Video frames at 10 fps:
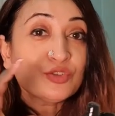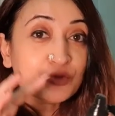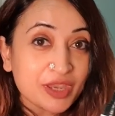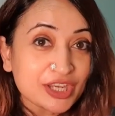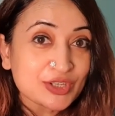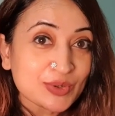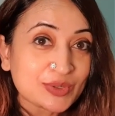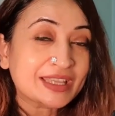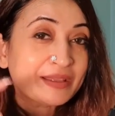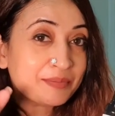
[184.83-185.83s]
to make sure
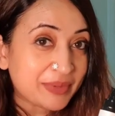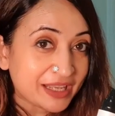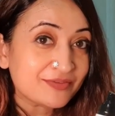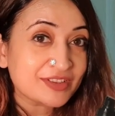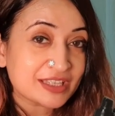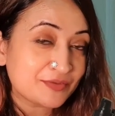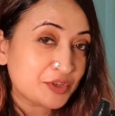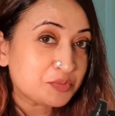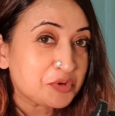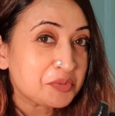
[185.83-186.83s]
that the benefits that we
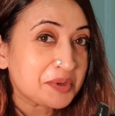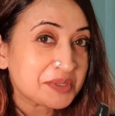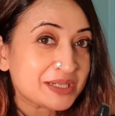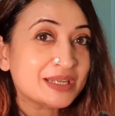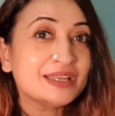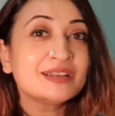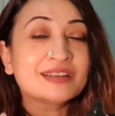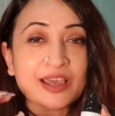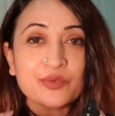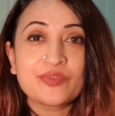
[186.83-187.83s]
spoke about earlier
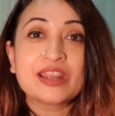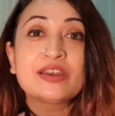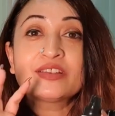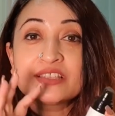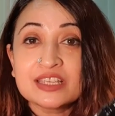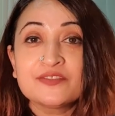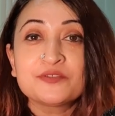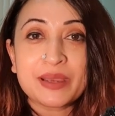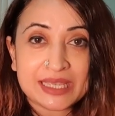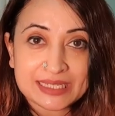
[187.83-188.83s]
are well received
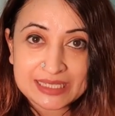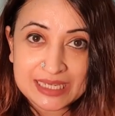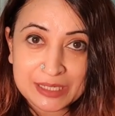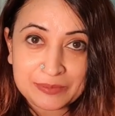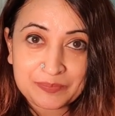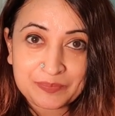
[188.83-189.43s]
by our skin.